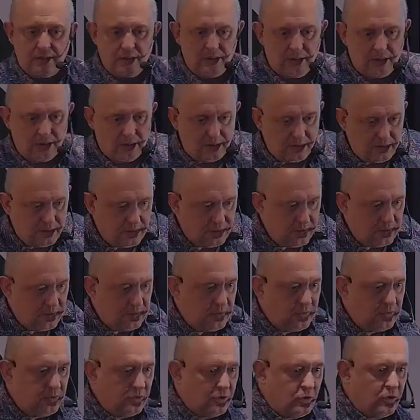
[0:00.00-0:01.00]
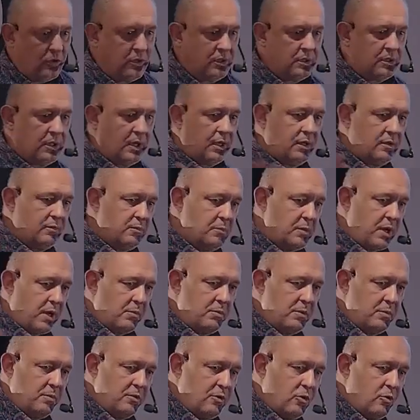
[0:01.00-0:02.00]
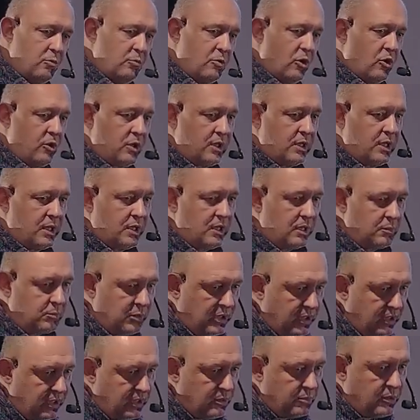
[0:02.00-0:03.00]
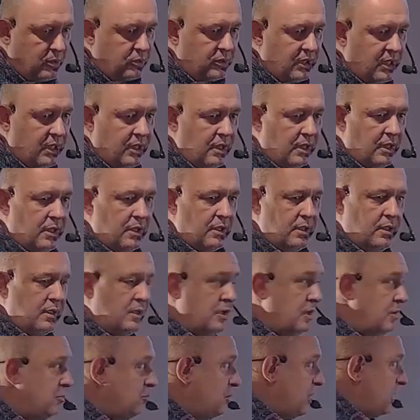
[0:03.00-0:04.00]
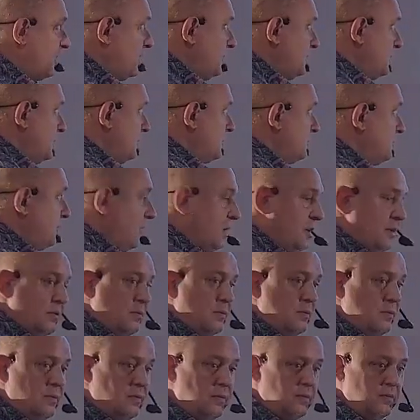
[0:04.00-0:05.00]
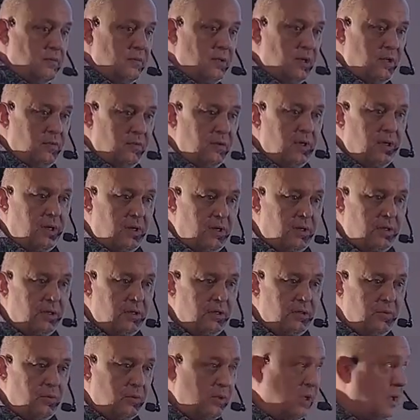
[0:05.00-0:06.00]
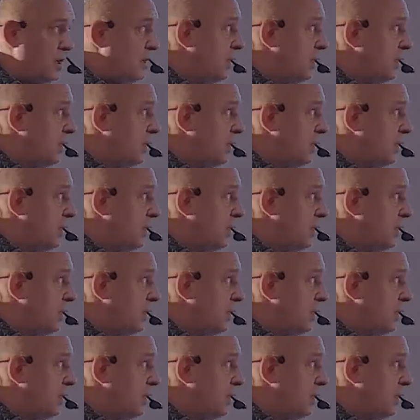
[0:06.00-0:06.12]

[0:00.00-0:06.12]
They probably know more than me about AI, but this is where we are looking